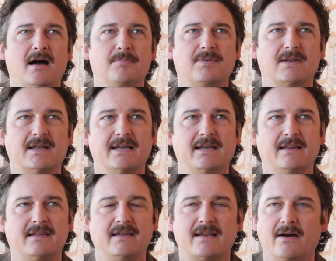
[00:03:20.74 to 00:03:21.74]
I
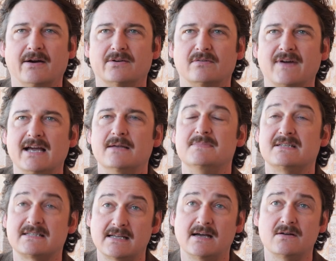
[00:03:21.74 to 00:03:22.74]
play the character of Abe
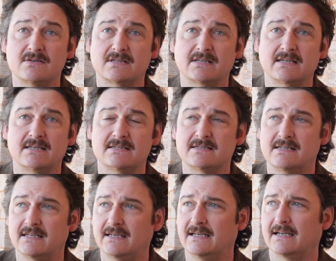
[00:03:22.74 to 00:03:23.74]
Stout. He's
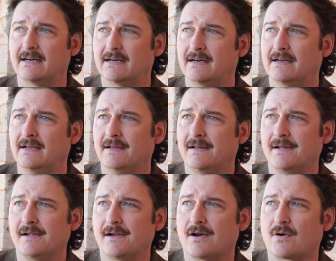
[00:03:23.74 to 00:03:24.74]
the
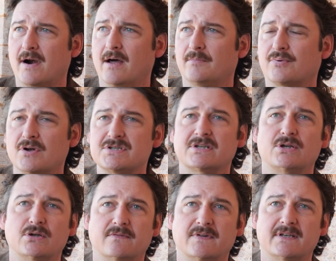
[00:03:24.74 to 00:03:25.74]
Crown
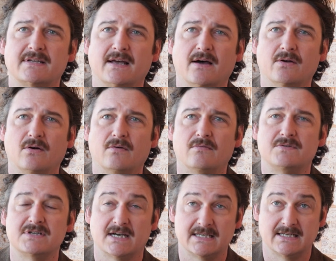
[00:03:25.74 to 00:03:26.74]
Prosecutor for the town of
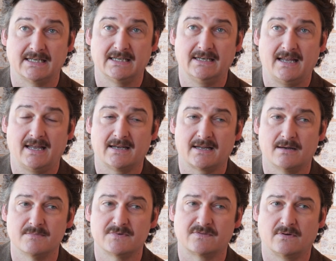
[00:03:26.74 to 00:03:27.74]
Jardine and
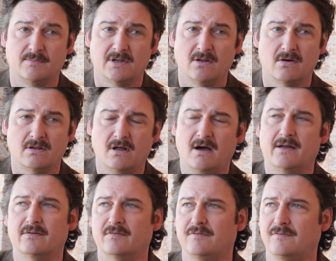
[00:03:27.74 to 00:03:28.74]
comes from a long line
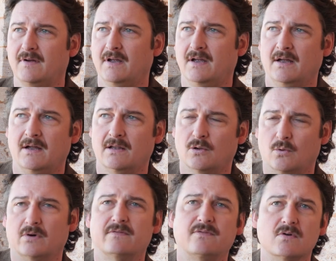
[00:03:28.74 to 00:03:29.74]
of
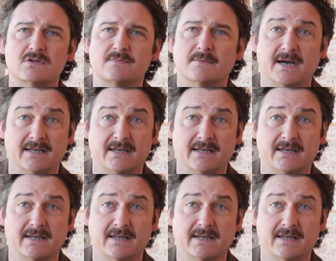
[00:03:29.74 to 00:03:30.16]
law enforcement,